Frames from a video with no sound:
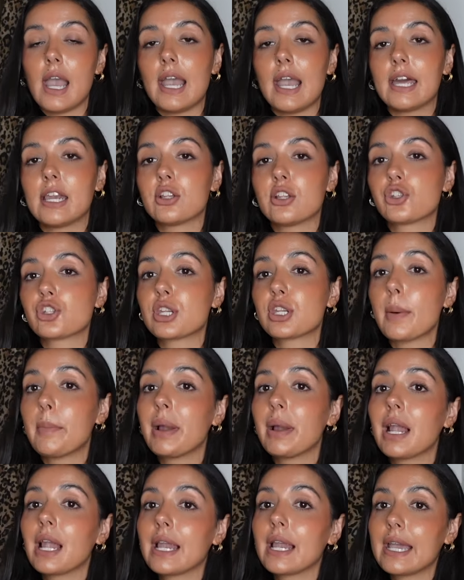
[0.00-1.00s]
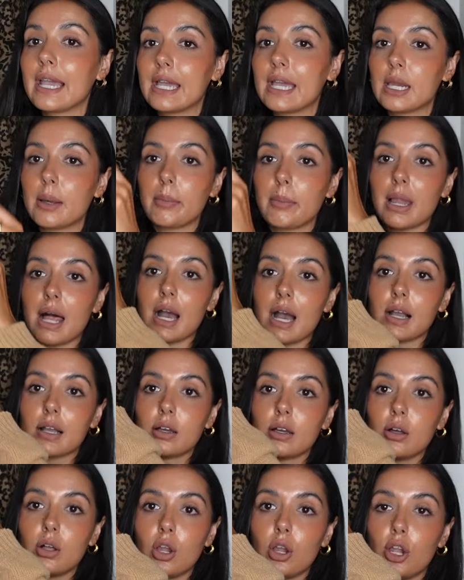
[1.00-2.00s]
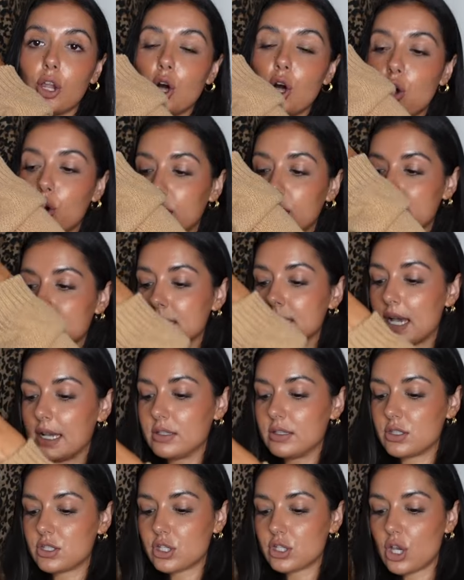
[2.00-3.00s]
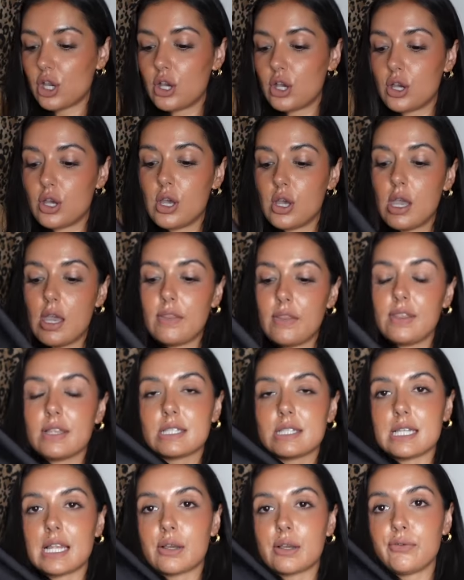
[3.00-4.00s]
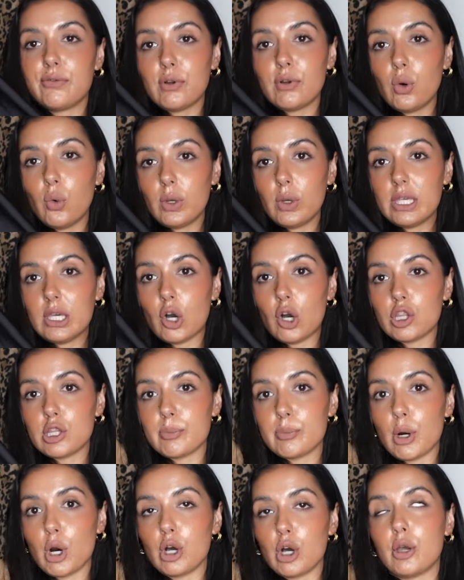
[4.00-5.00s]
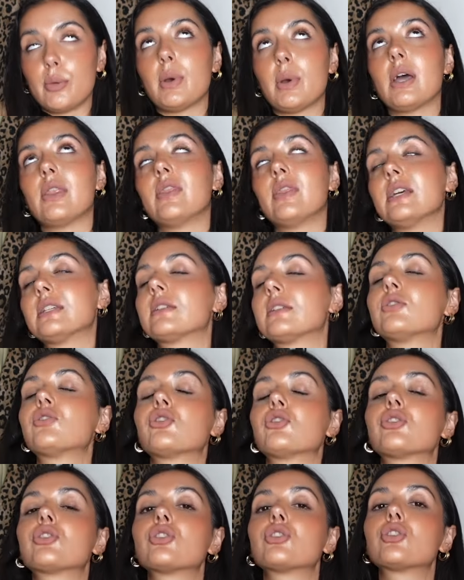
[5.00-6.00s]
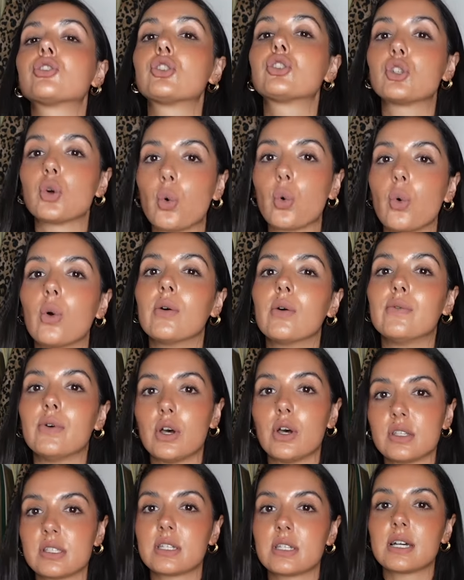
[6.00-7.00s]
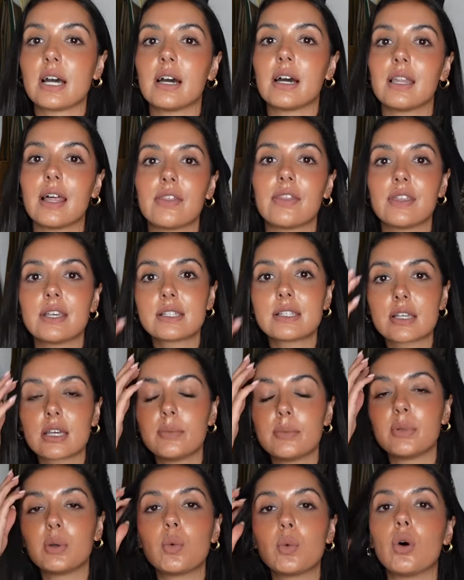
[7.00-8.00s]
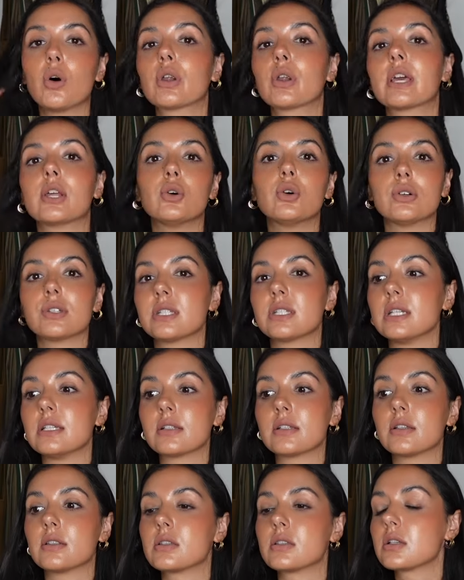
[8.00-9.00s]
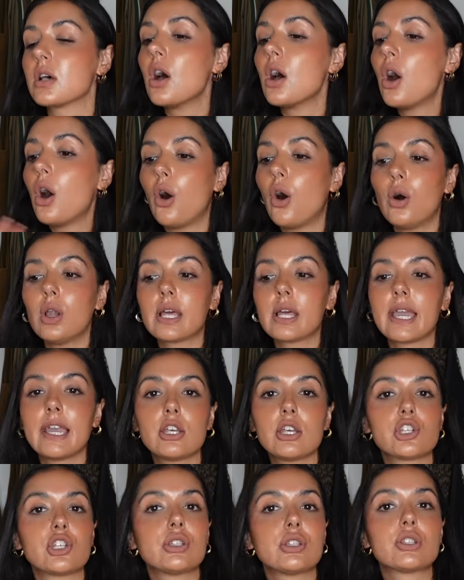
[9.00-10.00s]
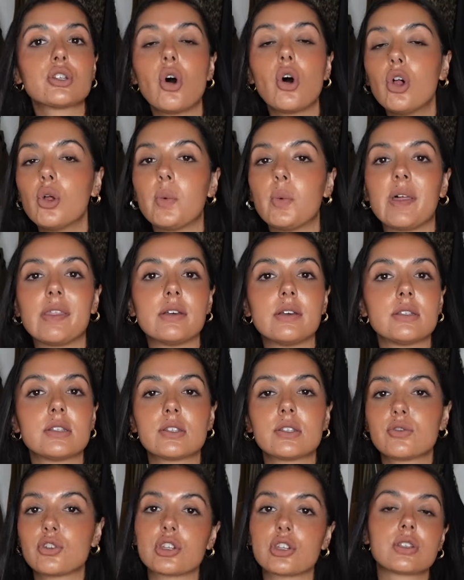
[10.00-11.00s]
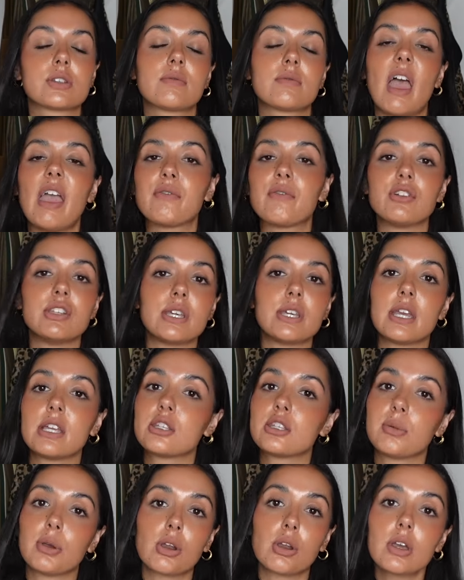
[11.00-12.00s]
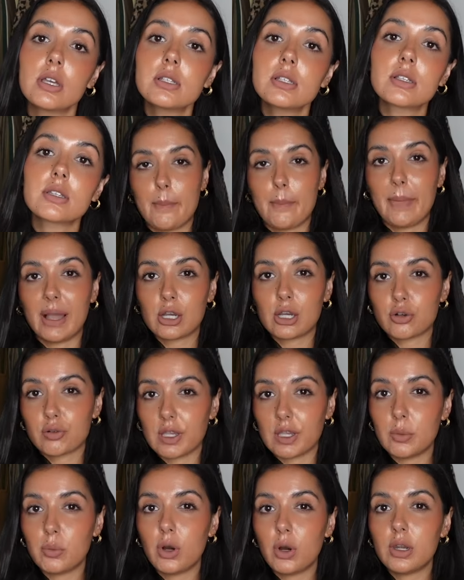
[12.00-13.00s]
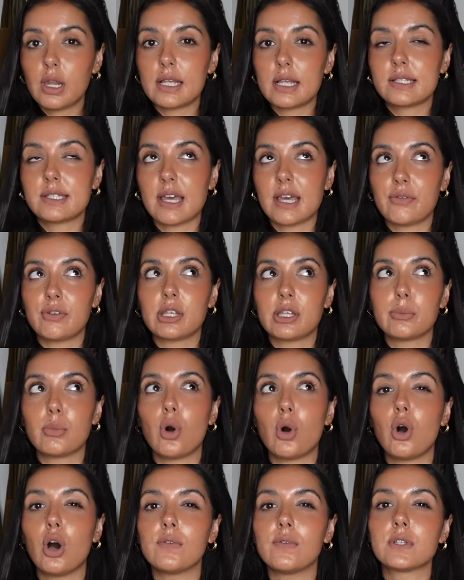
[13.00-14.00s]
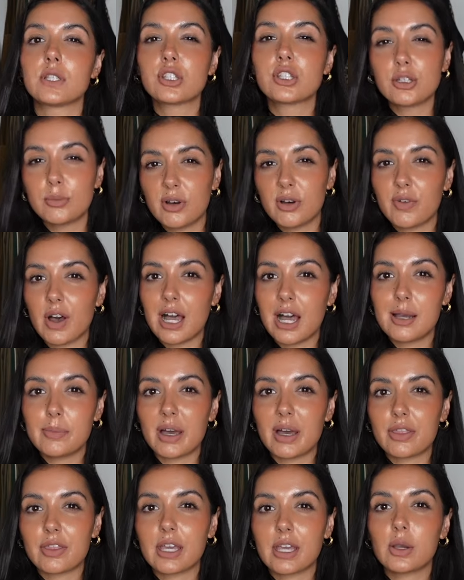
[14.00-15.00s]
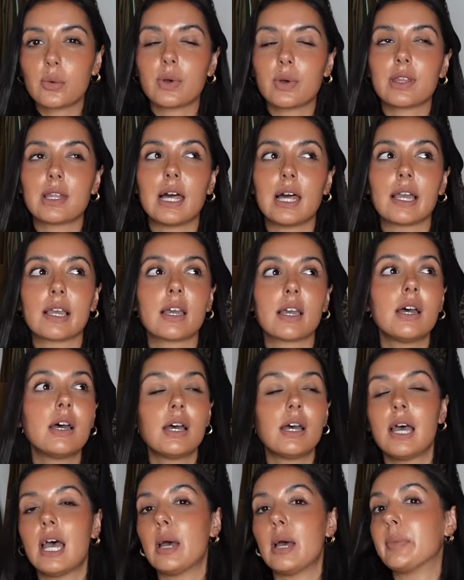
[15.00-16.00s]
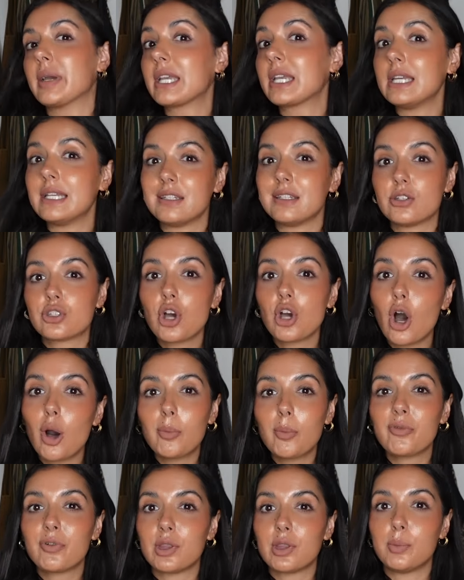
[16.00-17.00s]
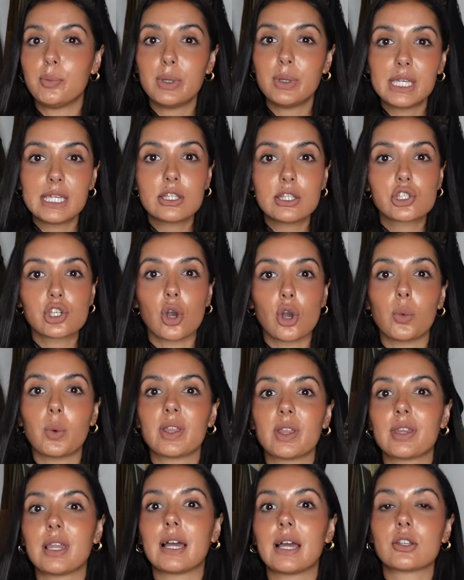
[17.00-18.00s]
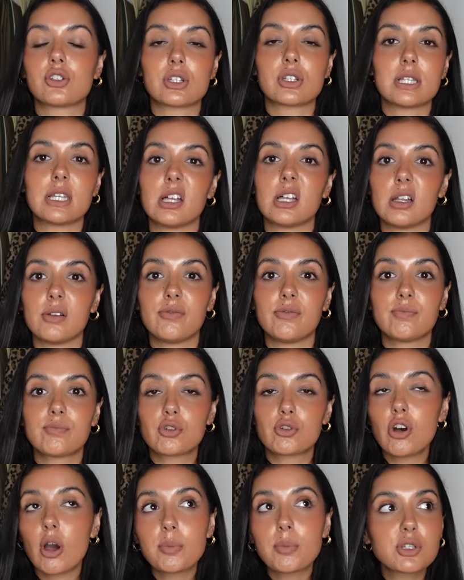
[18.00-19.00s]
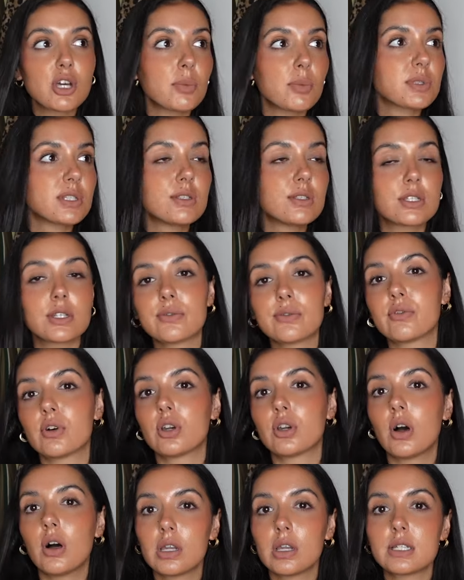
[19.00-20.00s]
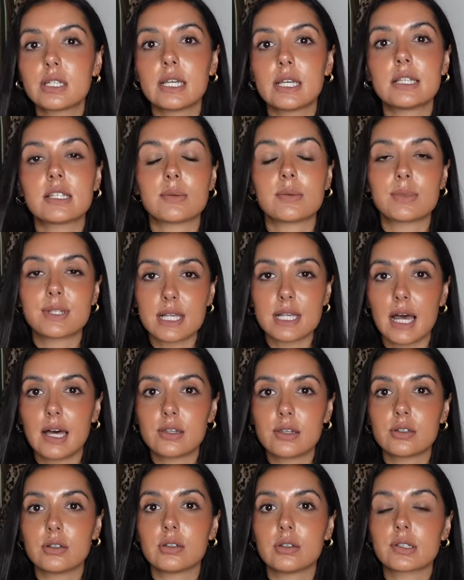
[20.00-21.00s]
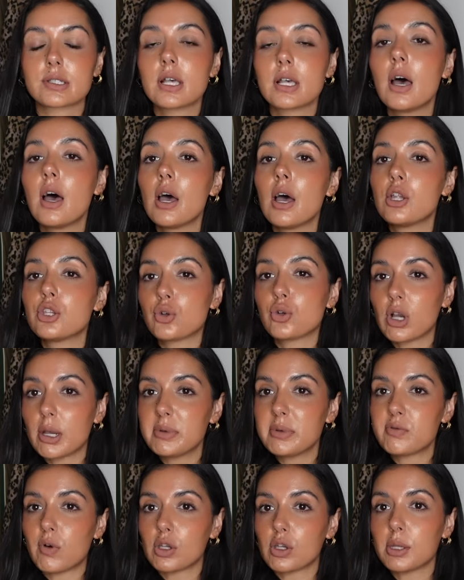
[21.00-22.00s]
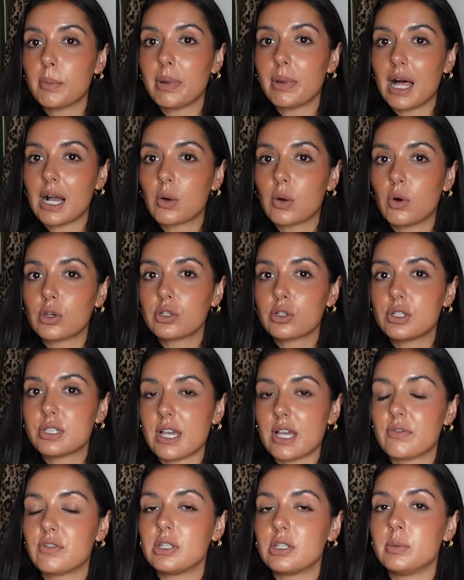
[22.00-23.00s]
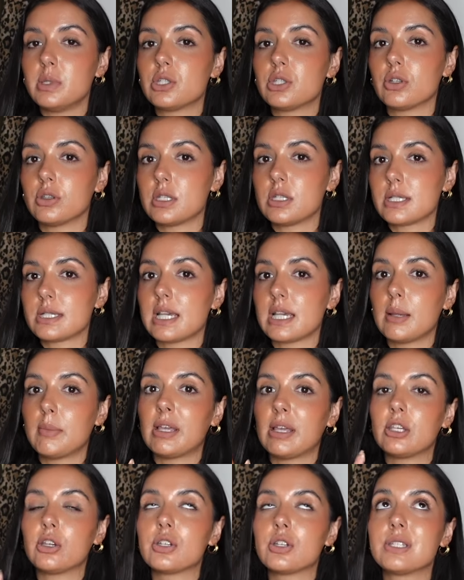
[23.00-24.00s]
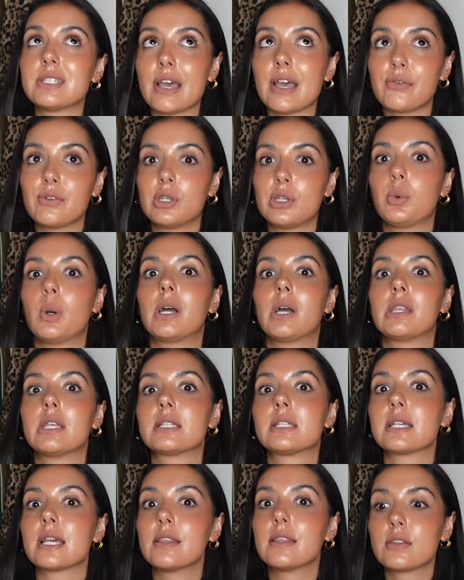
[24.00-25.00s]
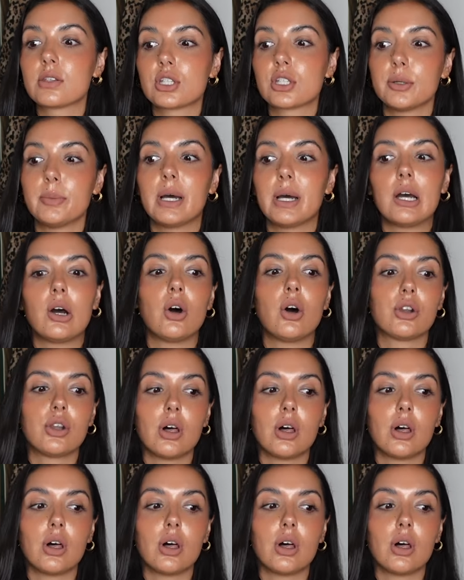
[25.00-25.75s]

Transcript: and it's just a plain black long satin skirt that's like floaty on the bottom, and this is just so versatile. Like, this can be worn in all seasons, all occasions, all weathers, just every day, to be honest. My cream one is definitely more of a summer vibe, I think, with like a bikini top for the beach, or with like just little crop tops and stuff for on holiday and some sandals. Don't get me wrong, the black one could definitely be done the same. Like, you could definitely wear this in the summer on